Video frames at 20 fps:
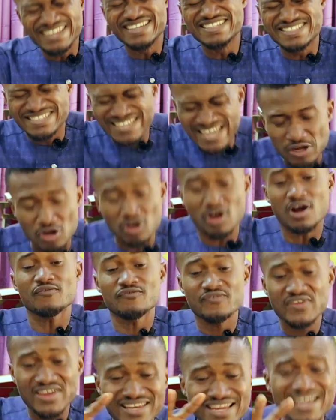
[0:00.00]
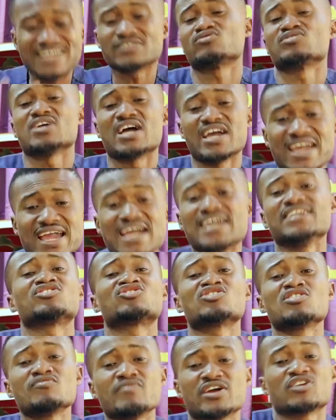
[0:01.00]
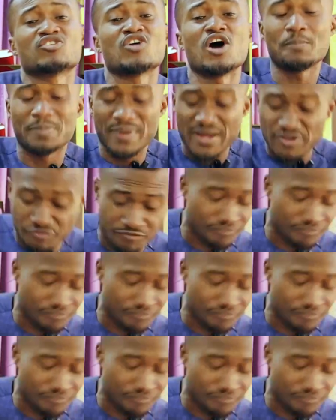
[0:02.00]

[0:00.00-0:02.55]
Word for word: Is a covenant you are entering with God by